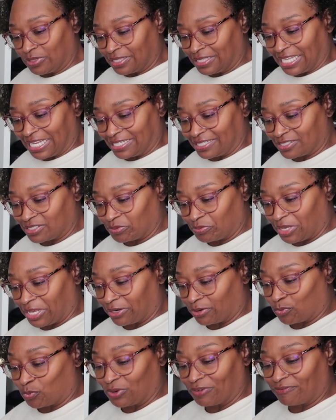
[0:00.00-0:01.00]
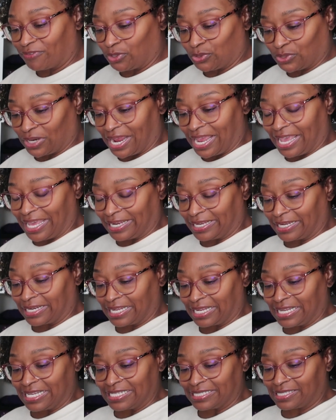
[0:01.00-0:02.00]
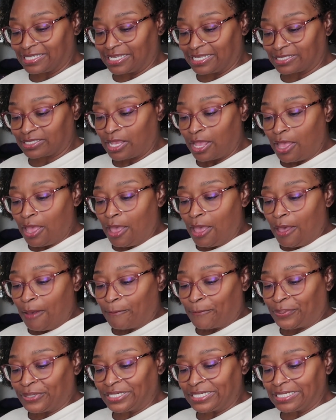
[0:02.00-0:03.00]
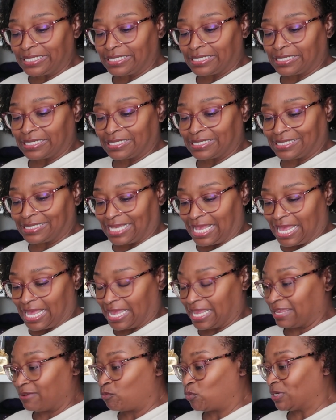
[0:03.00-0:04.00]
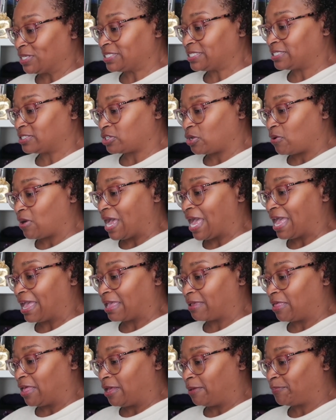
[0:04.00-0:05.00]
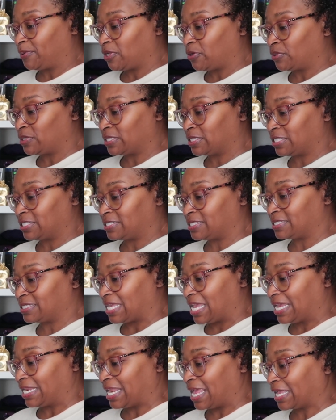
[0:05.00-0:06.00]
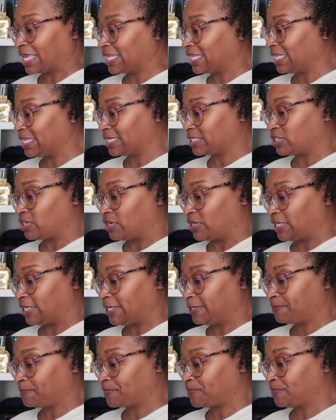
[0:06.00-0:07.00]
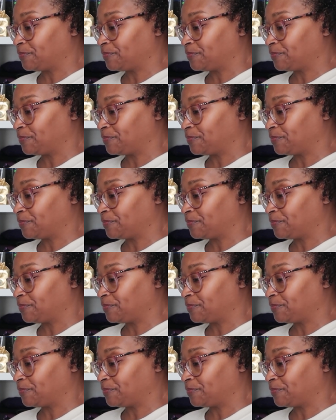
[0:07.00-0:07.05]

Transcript: that doesn't matter what folder I had it in. It says put design. So I uploaded the design. I clicked on it,